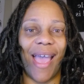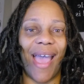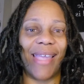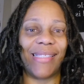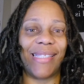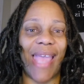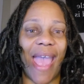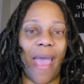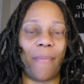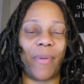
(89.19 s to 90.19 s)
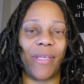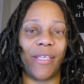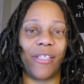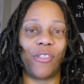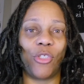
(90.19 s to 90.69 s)
I tap
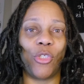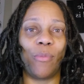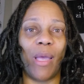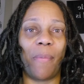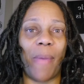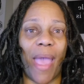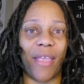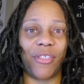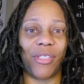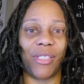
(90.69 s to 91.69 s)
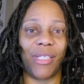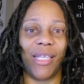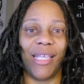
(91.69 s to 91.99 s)
into my passion